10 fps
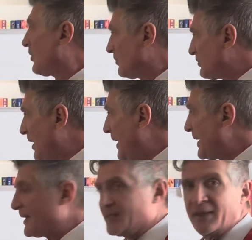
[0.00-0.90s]
Right,
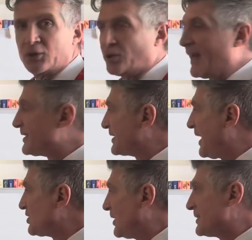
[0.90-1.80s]
it's in the train
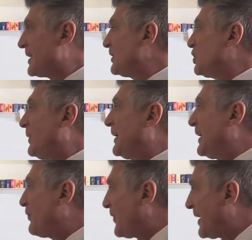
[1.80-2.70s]
station. It's not doing
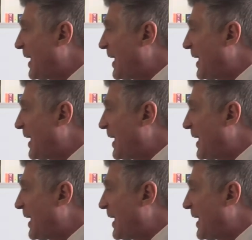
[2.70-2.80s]
anything.